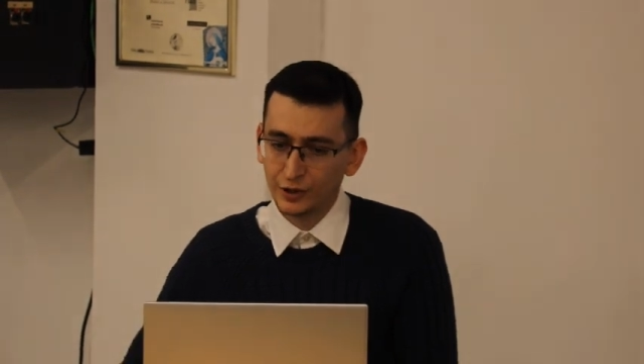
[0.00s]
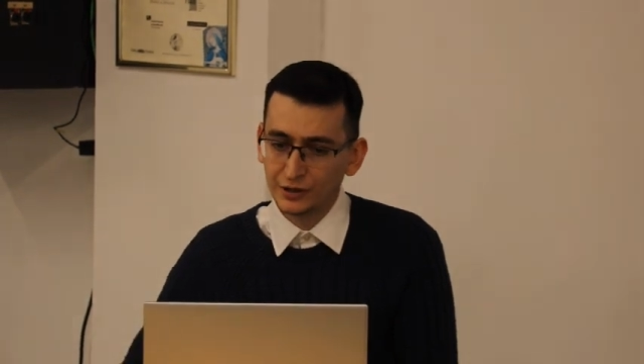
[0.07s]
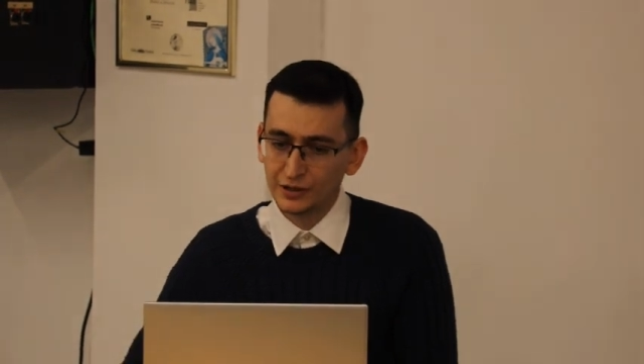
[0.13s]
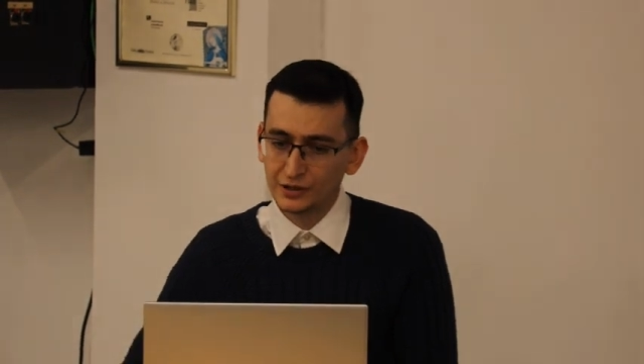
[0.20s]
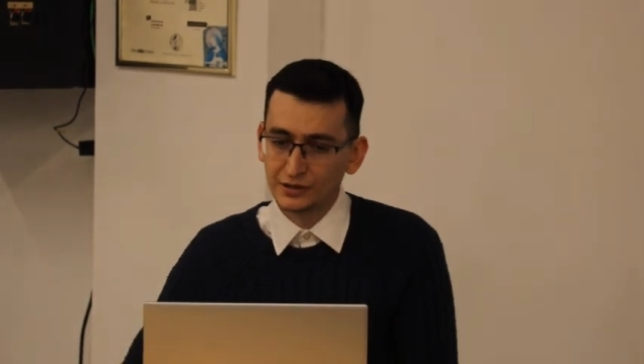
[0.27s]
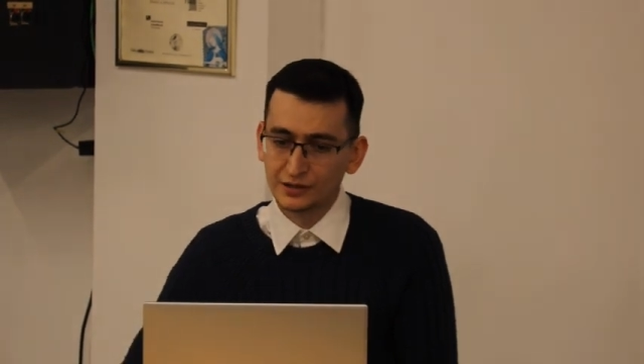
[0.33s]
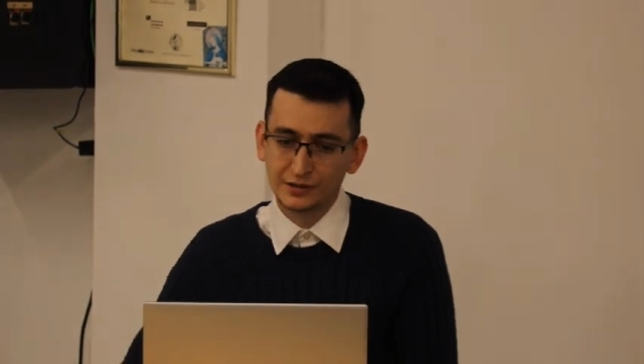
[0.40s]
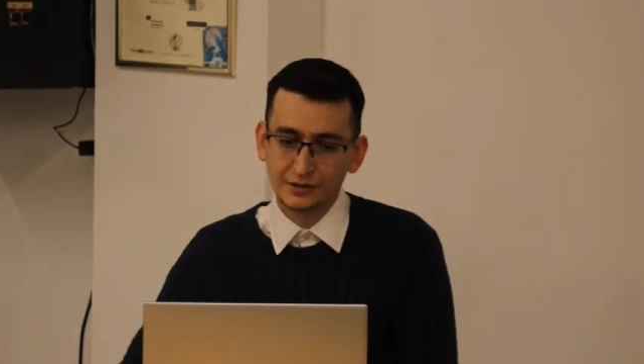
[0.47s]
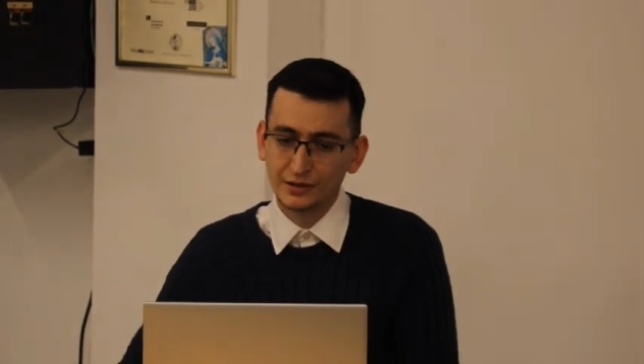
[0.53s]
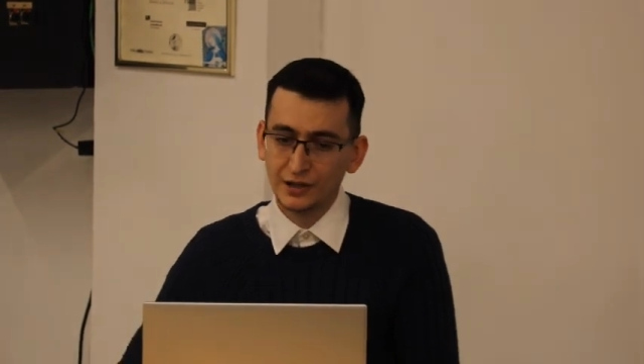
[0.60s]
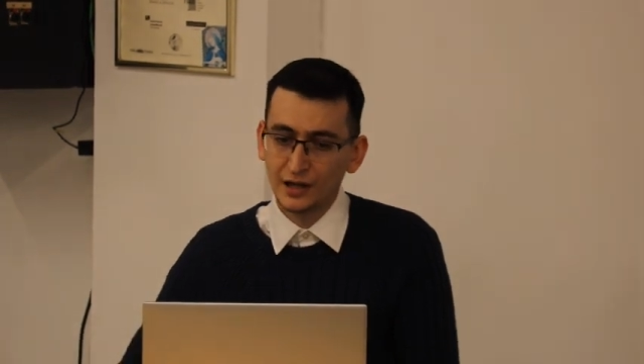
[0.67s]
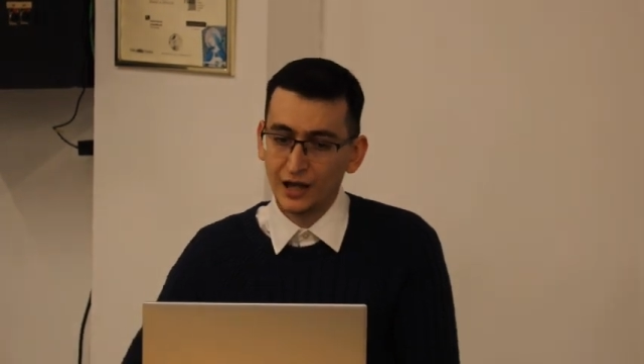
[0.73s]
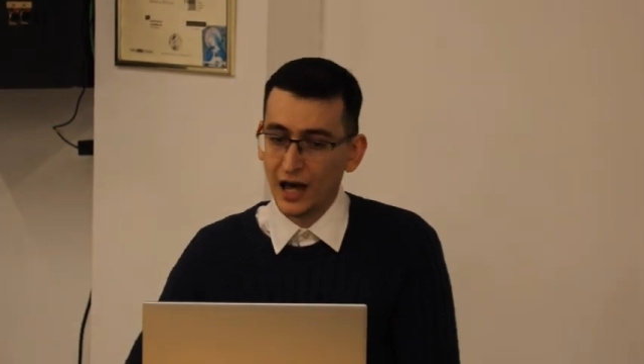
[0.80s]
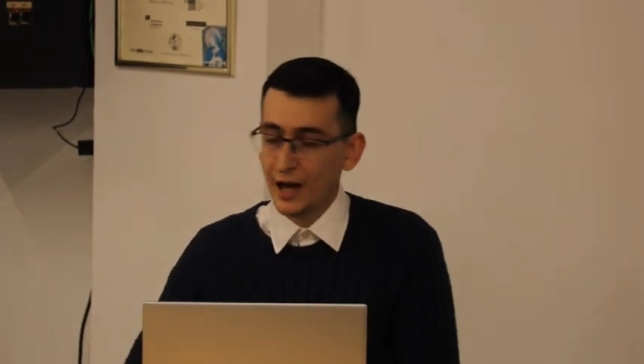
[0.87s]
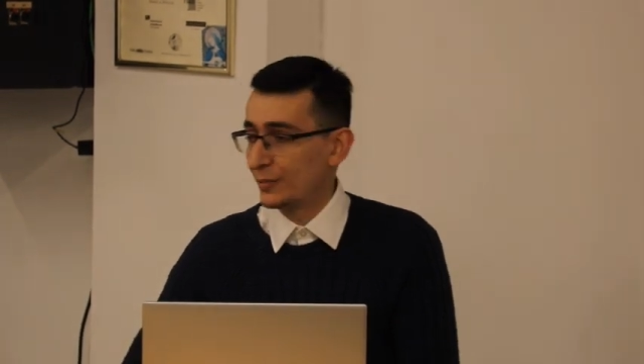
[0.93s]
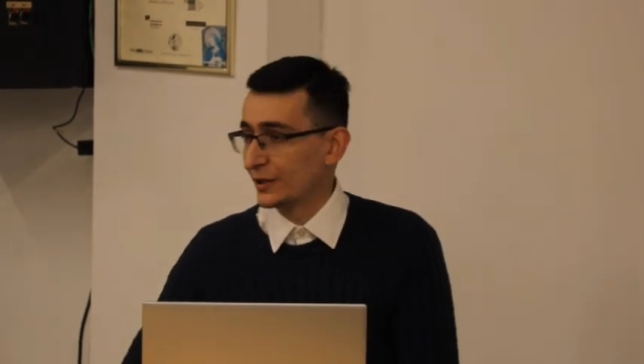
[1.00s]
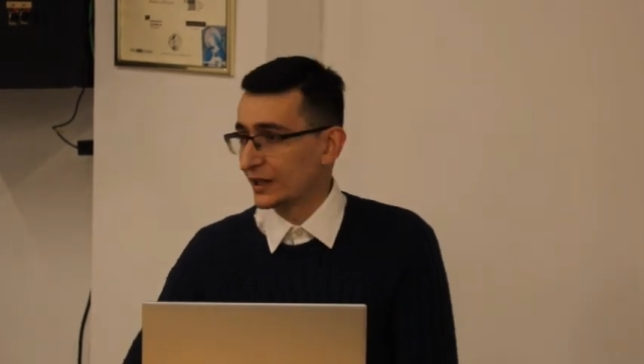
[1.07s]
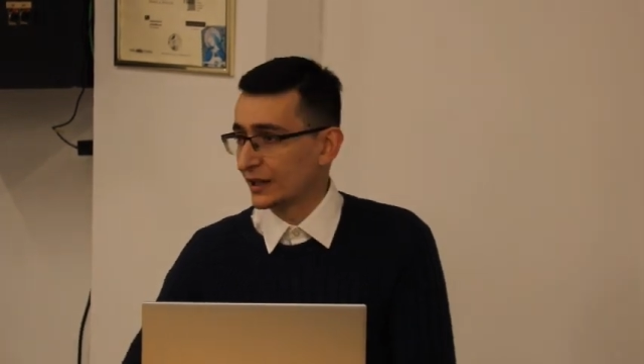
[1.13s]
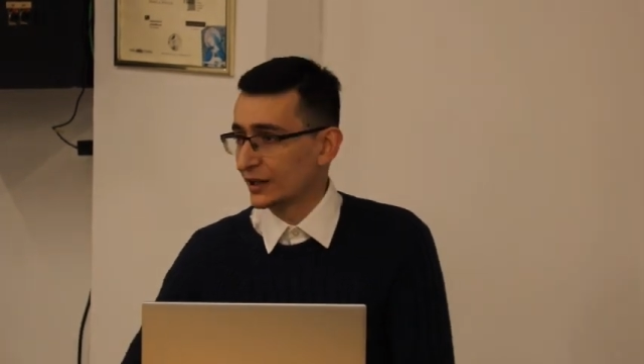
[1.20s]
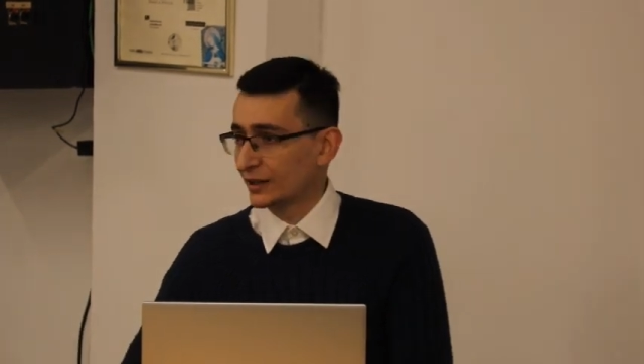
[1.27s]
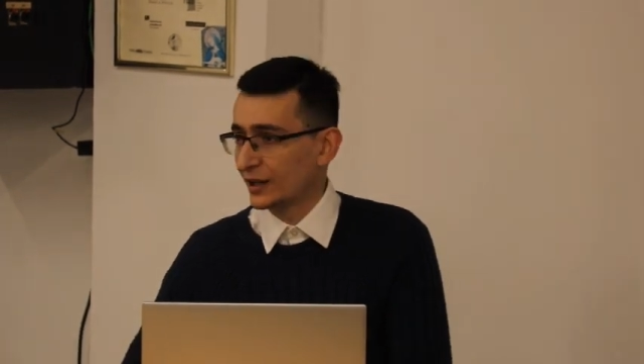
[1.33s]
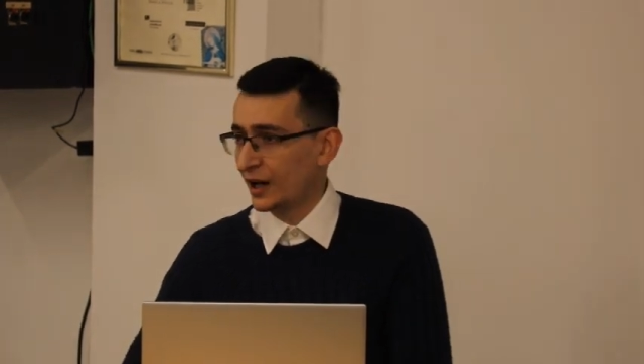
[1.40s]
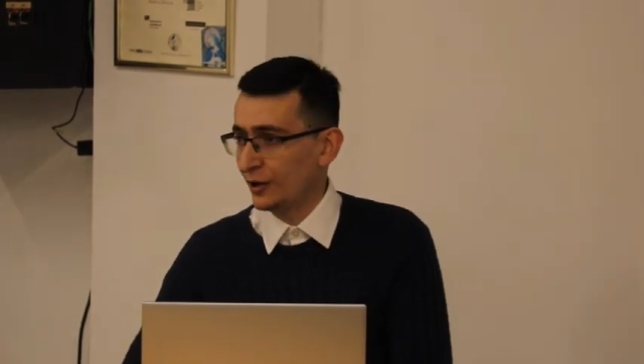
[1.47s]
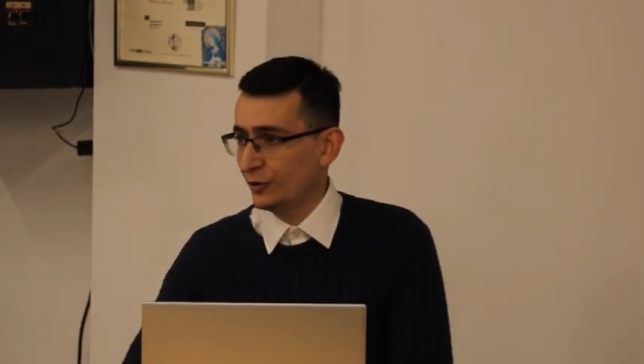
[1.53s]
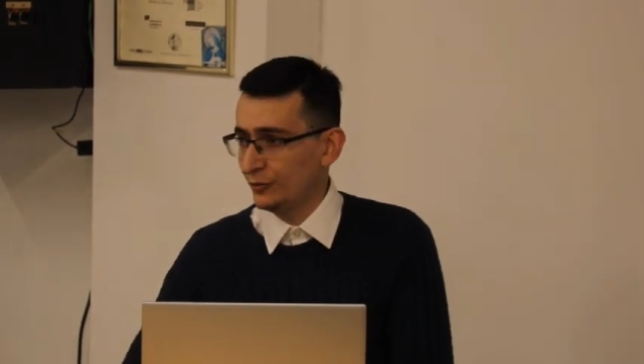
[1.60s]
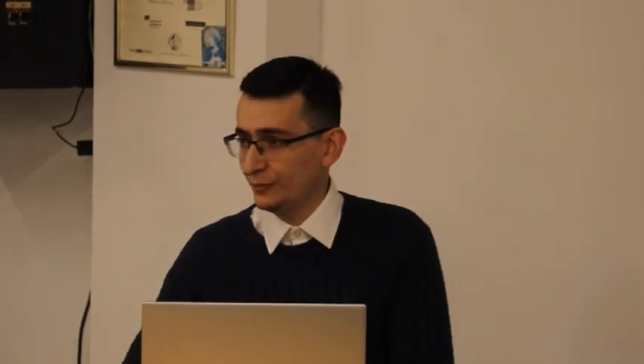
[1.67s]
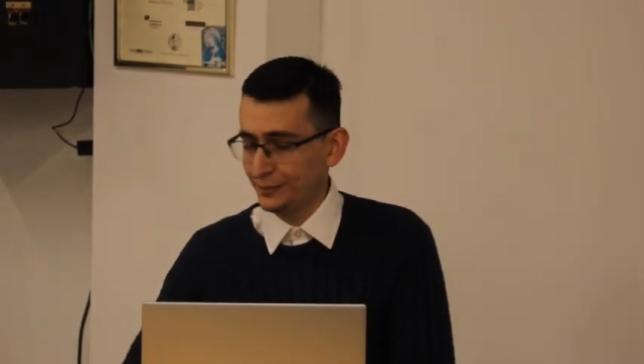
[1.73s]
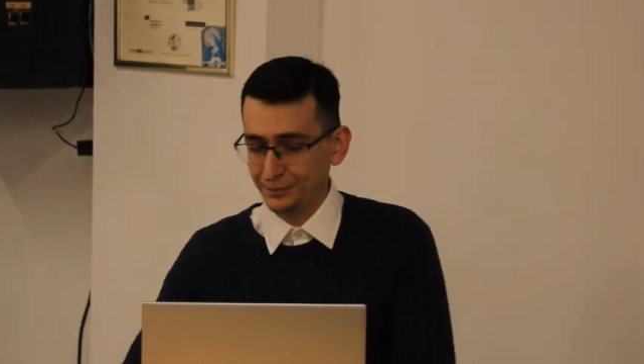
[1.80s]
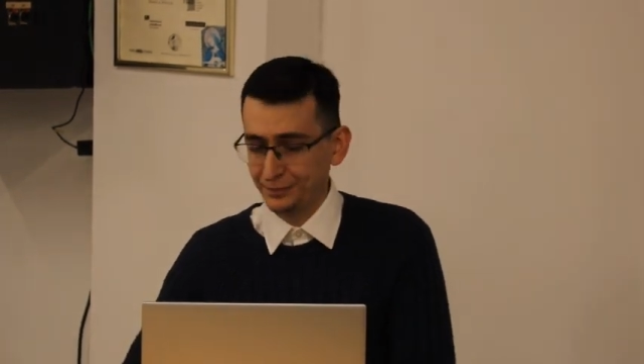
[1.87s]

is happening now.